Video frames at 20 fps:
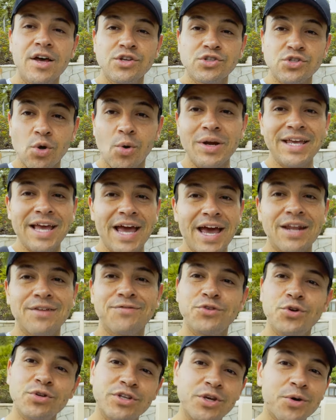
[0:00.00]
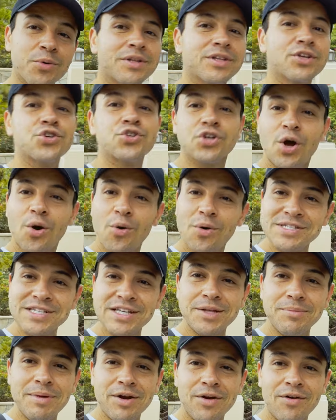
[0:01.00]
So again, if you're doing the show is
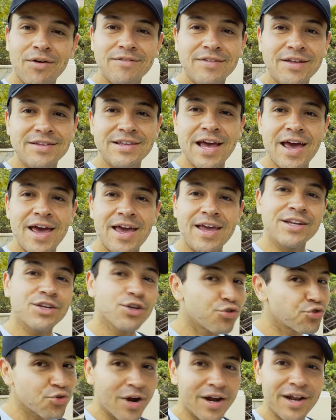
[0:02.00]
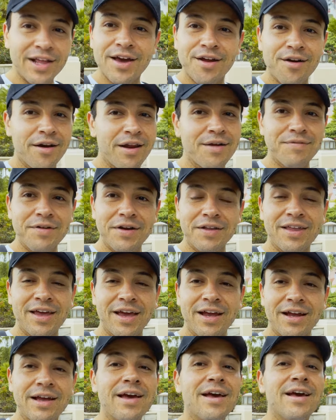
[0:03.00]
in the middle of the day and you're trying to get on
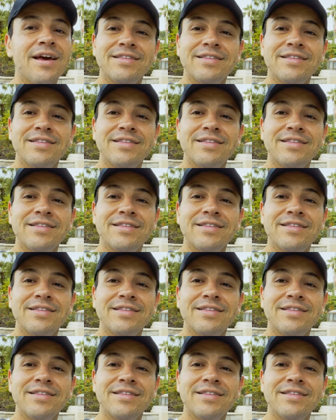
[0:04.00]
everything,